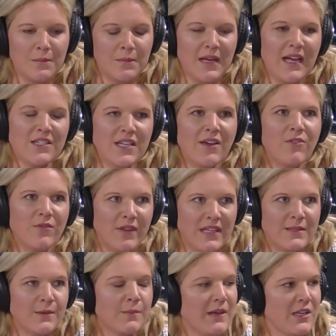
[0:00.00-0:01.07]
we actually have a
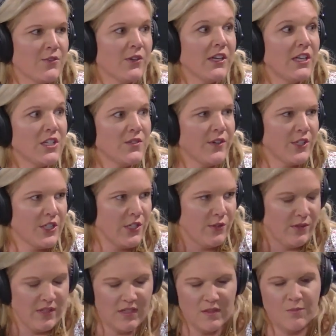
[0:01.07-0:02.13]
Facebook page for each of our
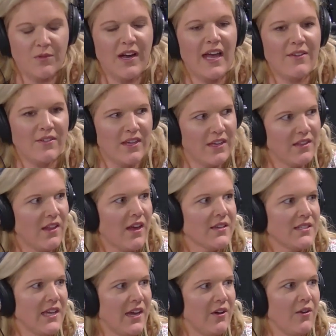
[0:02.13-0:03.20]
children that's private,
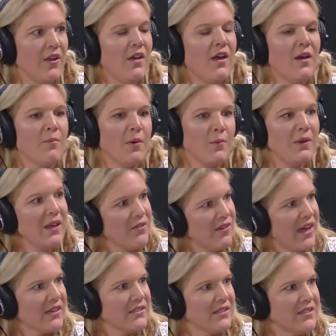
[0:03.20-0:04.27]
locked down, but we
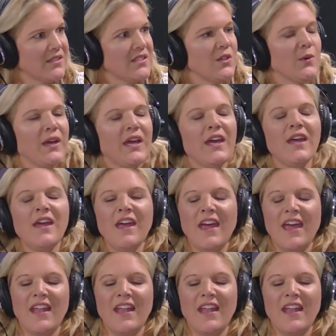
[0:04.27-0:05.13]
have access to it.